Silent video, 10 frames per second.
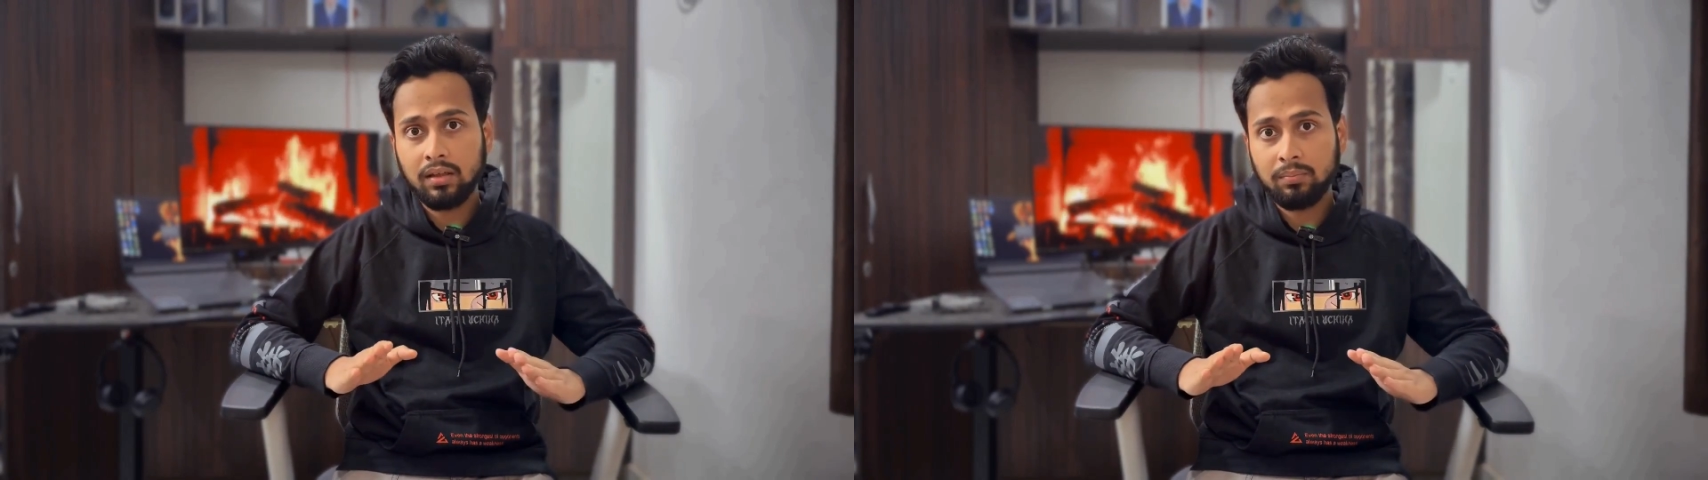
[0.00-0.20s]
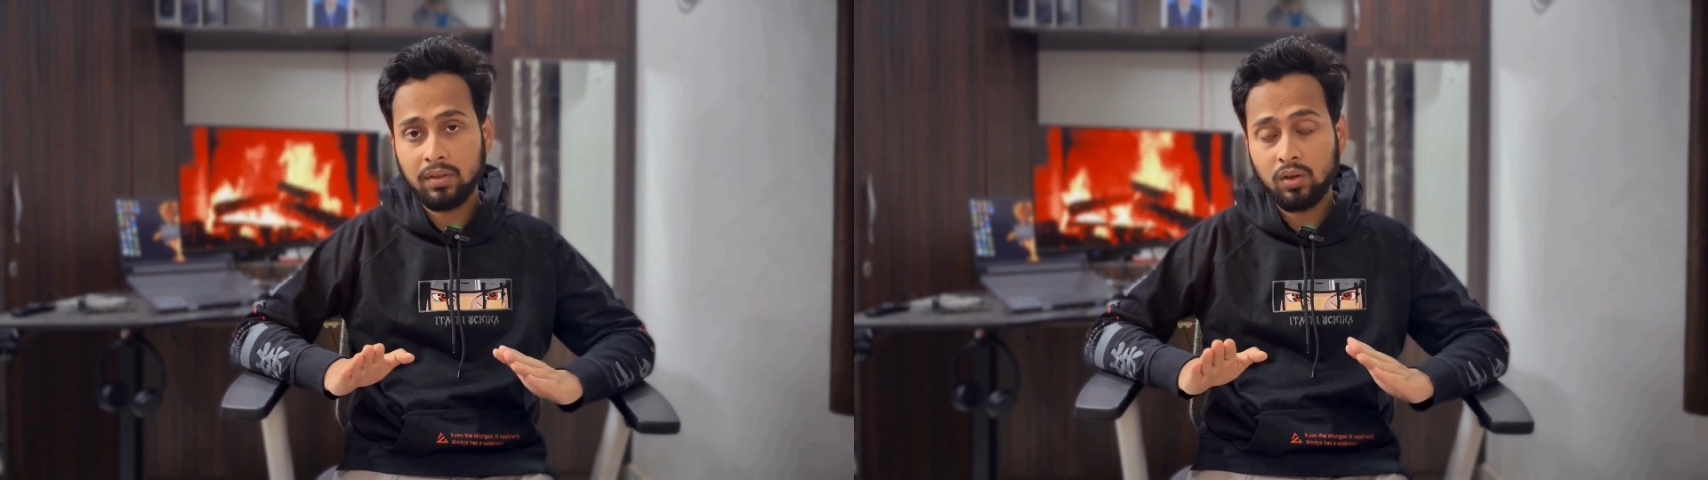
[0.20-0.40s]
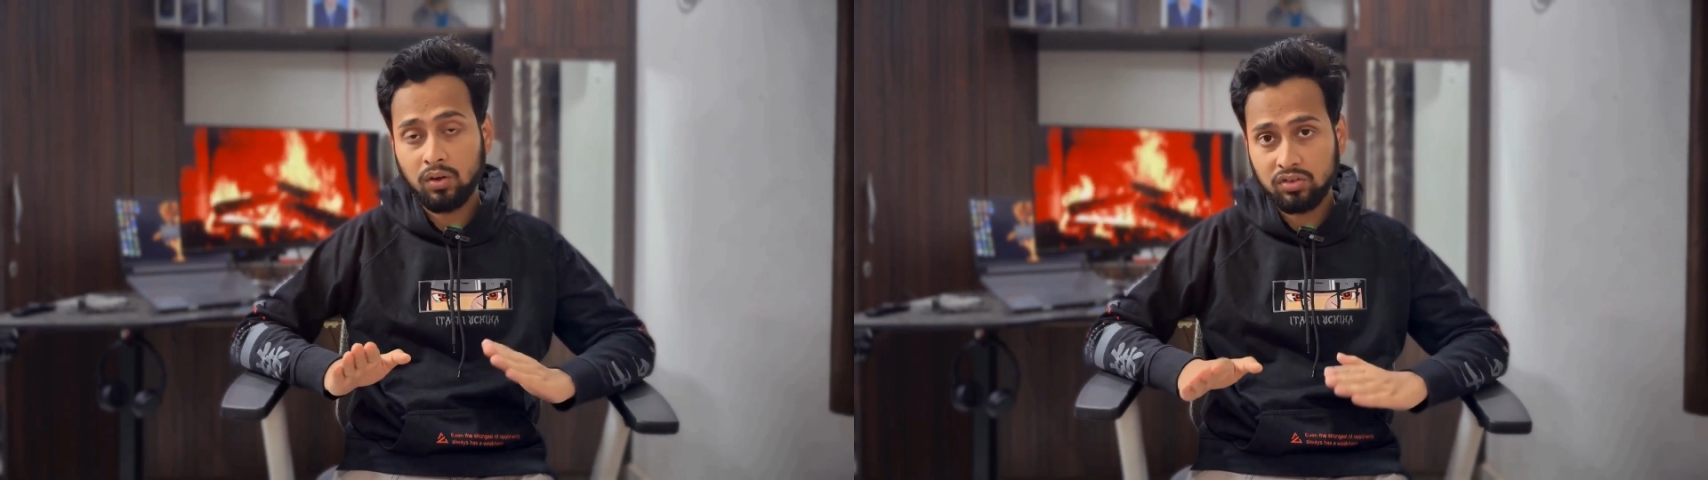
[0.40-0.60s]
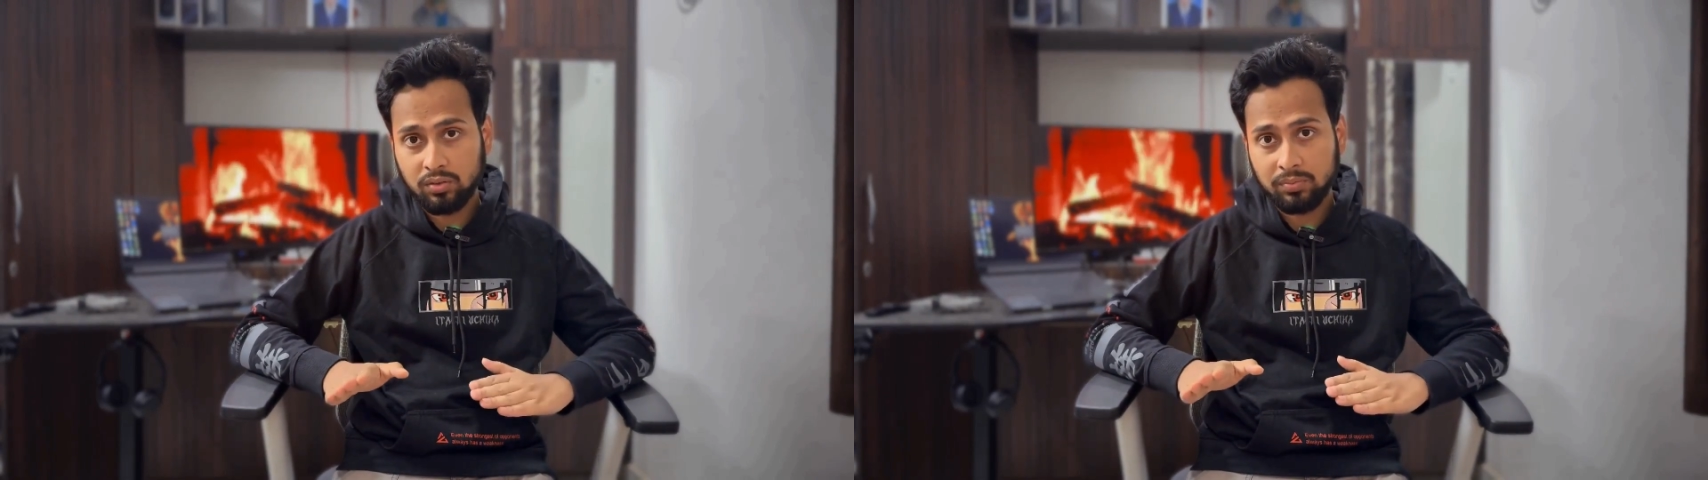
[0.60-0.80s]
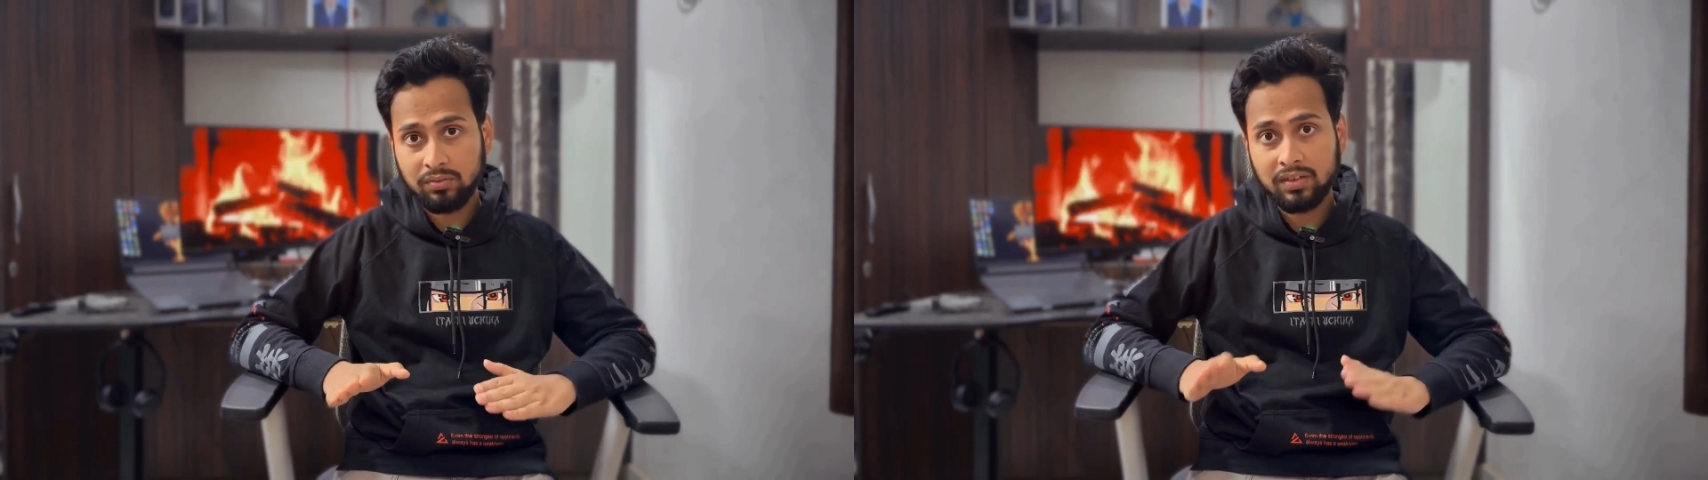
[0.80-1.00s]
but also
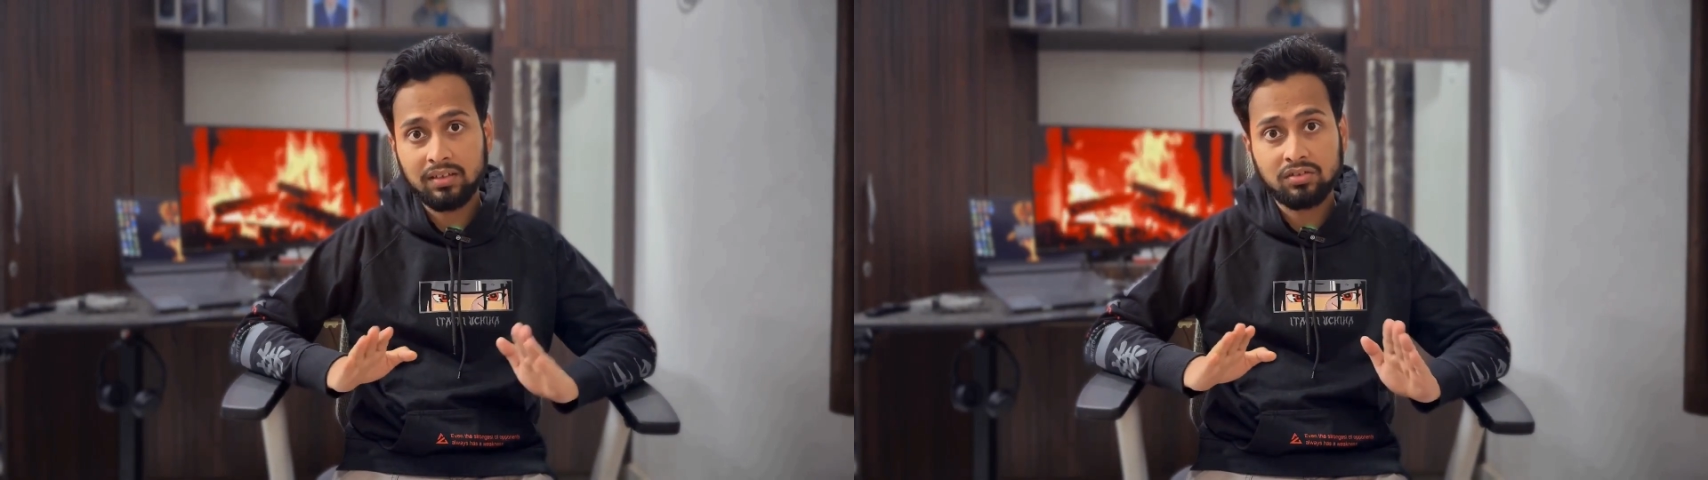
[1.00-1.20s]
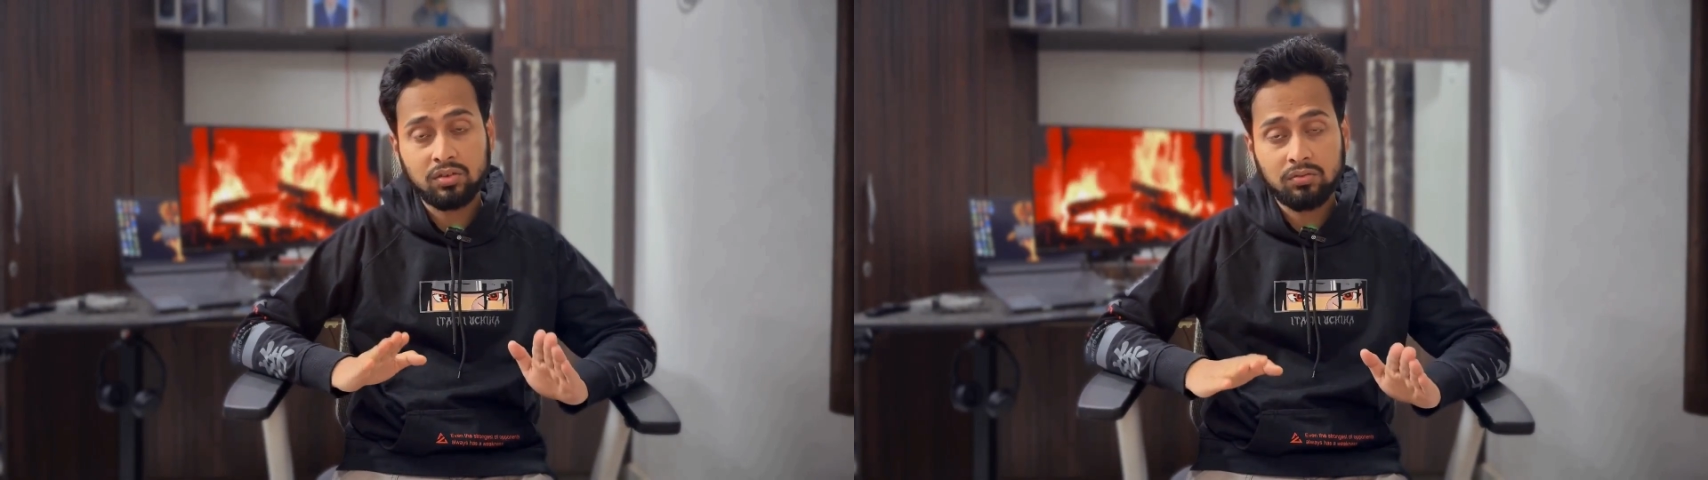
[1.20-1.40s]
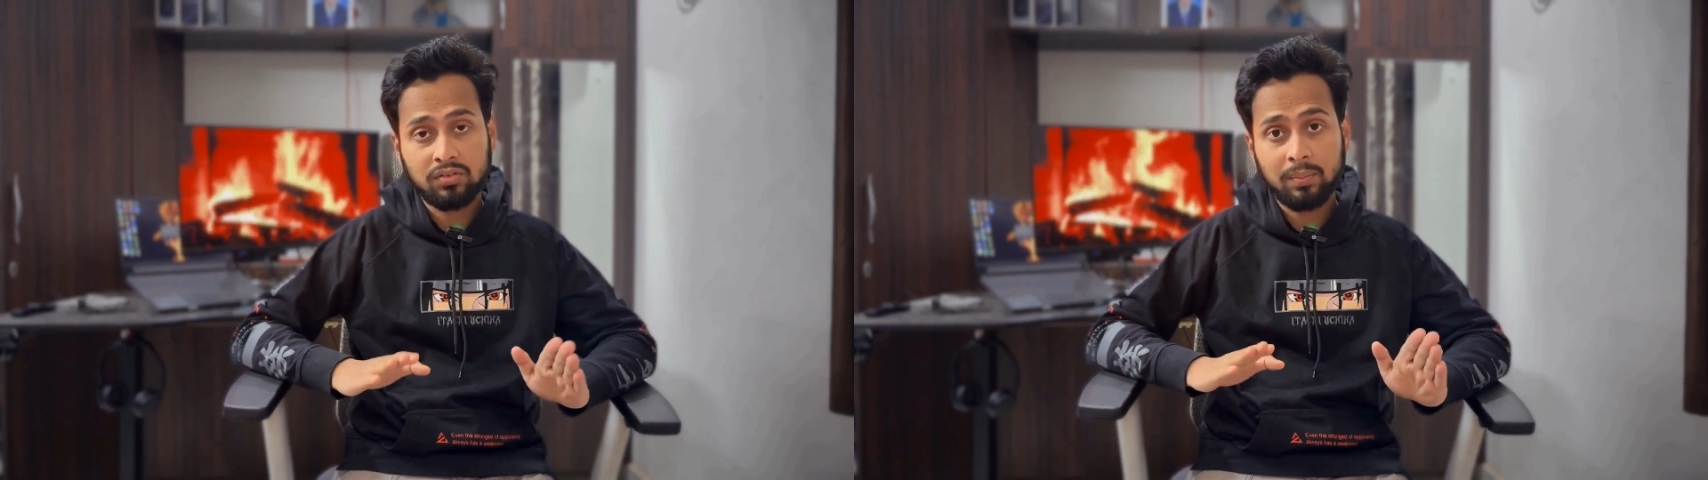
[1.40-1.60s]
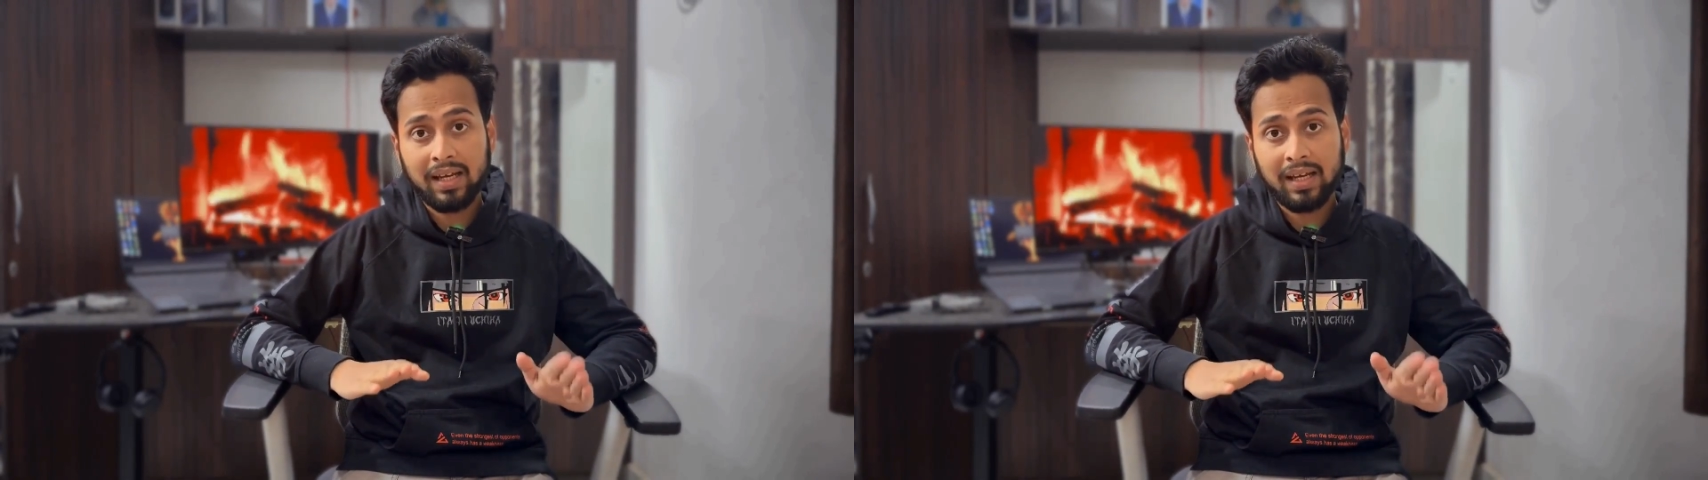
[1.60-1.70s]
prevents you from